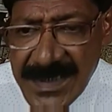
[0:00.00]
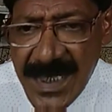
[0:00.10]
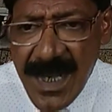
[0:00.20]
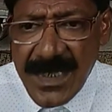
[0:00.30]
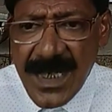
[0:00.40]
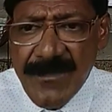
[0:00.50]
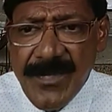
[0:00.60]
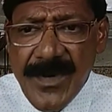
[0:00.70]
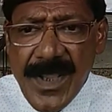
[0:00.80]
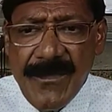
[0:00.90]
certain
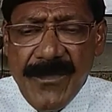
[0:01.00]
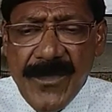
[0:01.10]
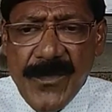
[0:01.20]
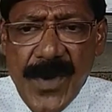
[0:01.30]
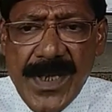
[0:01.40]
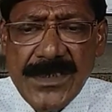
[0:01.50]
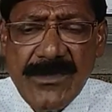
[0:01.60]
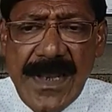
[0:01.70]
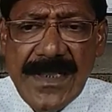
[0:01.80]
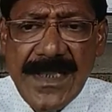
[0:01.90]
points
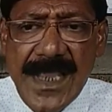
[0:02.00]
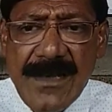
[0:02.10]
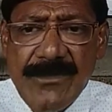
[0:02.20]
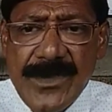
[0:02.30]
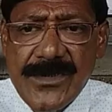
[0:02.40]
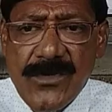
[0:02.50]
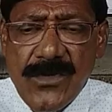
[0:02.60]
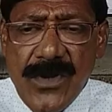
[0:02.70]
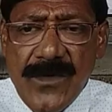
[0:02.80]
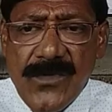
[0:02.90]
were there which
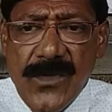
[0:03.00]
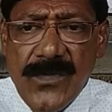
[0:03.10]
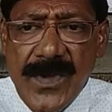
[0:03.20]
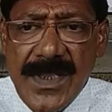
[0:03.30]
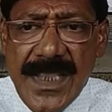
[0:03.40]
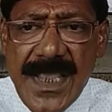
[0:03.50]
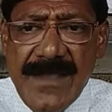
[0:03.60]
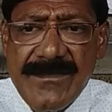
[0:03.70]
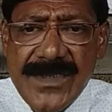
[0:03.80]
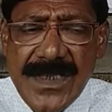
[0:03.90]
could not fulfill the
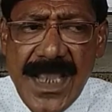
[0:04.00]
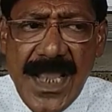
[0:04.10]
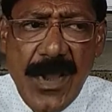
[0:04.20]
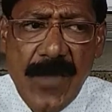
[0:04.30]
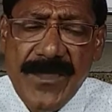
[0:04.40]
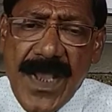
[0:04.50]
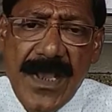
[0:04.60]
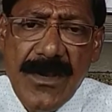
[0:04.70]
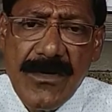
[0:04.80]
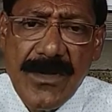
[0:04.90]
aims of
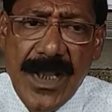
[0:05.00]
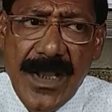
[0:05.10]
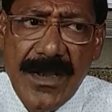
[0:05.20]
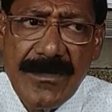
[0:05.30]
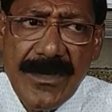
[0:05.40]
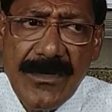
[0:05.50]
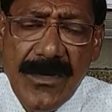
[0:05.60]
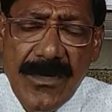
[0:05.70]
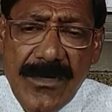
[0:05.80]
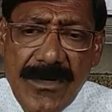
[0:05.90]

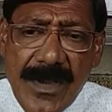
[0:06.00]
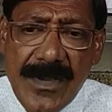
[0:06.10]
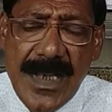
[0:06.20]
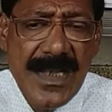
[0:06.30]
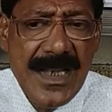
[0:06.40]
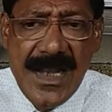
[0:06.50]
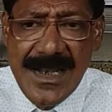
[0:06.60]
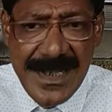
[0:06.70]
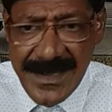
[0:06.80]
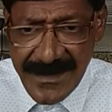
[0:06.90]
the Indian
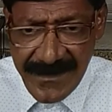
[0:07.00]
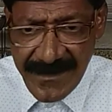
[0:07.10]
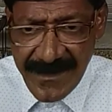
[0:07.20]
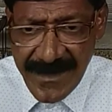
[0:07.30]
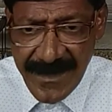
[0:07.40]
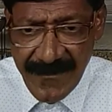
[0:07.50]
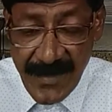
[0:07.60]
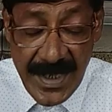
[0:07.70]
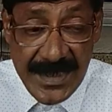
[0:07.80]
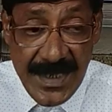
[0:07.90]
leaders.
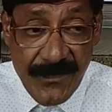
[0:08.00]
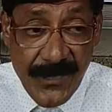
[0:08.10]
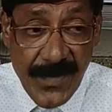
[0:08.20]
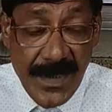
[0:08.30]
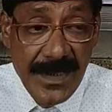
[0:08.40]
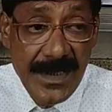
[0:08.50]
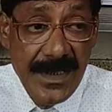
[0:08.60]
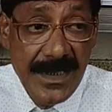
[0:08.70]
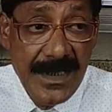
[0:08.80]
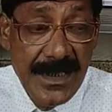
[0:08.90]
For example,
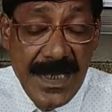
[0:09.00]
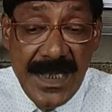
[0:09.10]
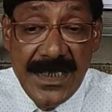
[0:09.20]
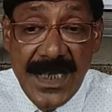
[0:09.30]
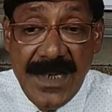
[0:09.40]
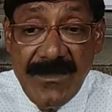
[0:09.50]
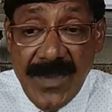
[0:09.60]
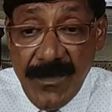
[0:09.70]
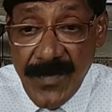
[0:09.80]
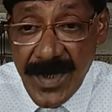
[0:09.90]
interim
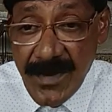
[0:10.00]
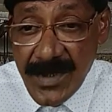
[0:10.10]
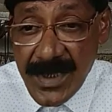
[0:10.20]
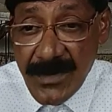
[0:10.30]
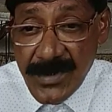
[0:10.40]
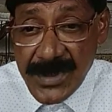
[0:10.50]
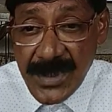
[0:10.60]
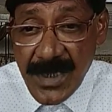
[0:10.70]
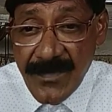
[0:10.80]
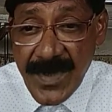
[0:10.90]
government. On the
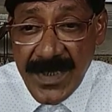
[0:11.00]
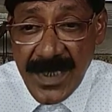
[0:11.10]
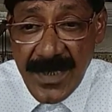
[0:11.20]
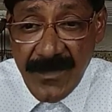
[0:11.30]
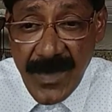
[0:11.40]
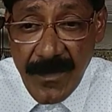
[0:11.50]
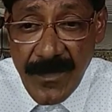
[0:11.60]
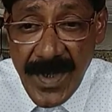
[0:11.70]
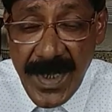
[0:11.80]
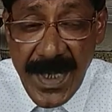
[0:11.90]
question of interim
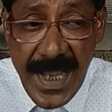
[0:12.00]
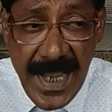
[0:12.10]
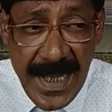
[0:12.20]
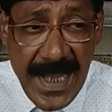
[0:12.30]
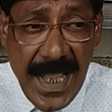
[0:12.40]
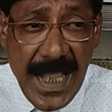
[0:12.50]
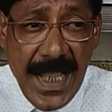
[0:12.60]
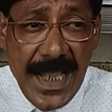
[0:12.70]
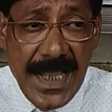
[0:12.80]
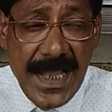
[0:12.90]
government, and
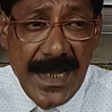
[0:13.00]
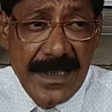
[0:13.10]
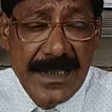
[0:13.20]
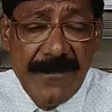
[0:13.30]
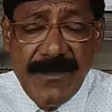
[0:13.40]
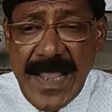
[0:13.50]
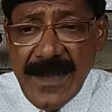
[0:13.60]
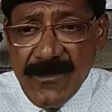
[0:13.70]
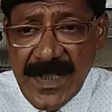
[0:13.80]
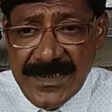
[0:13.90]
another
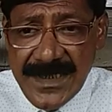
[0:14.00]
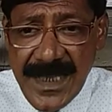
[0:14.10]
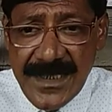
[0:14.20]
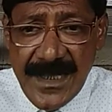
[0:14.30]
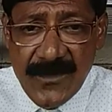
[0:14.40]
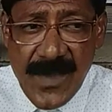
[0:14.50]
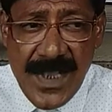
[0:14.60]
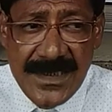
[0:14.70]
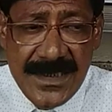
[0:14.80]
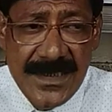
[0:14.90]
plan was there, that
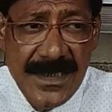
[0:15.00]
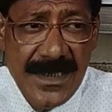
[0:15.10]
was